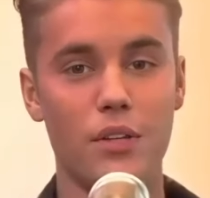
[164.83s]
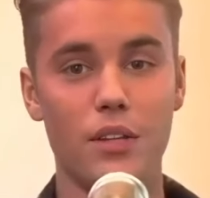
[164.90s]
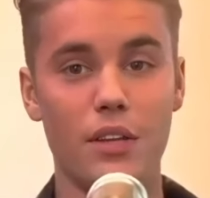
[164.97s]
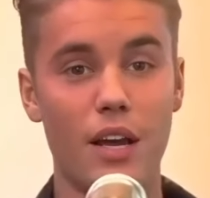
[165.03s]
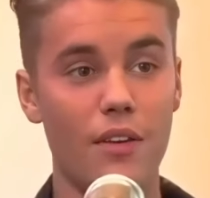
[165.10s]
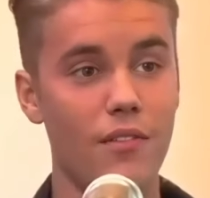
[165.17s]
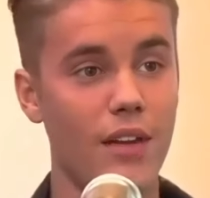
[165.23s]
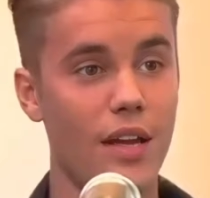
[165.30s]
and the
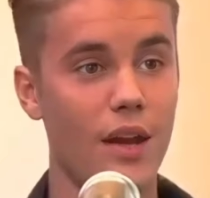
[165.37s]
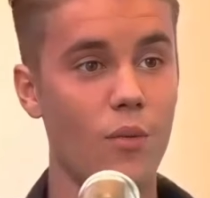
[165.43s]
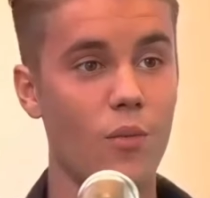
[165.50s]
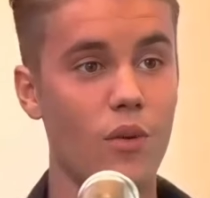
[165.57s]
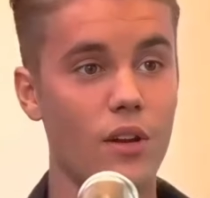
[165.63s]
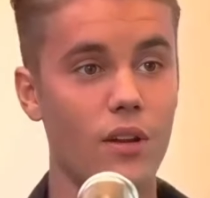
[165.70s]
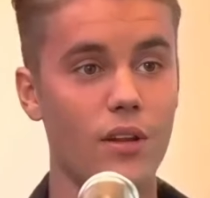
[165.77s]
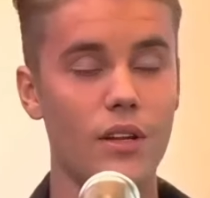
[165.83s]
scrutiny
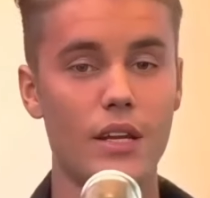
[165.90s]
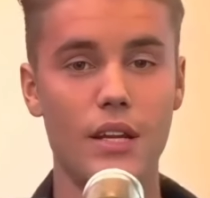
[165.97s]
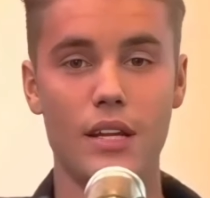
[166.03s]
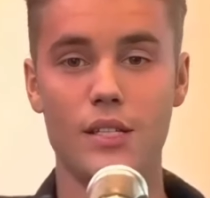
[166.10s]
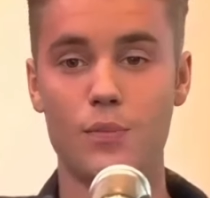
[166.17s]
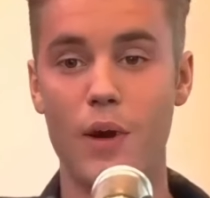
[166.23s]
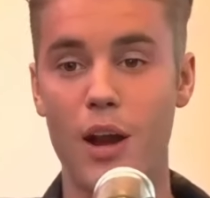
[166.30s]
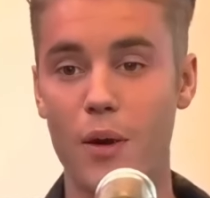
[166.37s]
of it all,
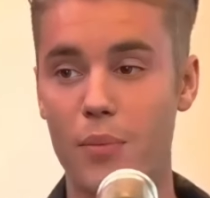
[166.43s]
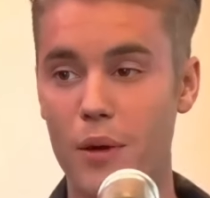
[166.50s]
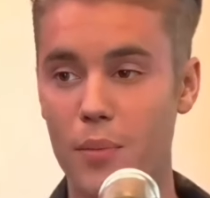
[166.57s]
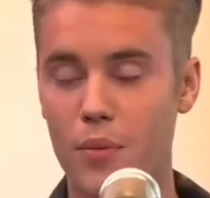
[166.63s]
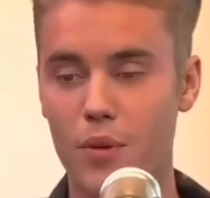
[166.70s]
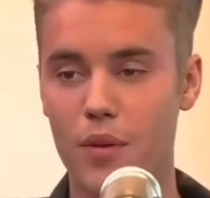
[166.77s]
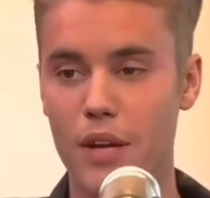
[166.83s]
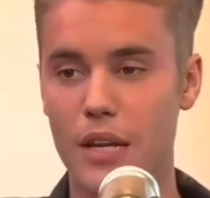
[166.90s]
and
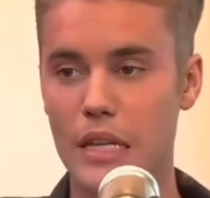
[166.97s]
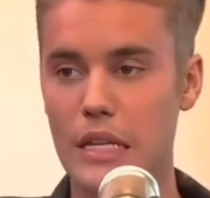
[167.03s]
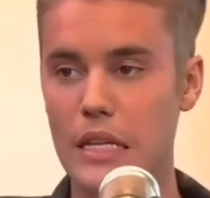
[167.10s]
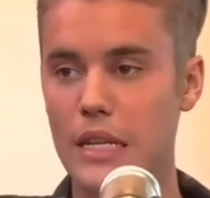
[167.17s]
he's really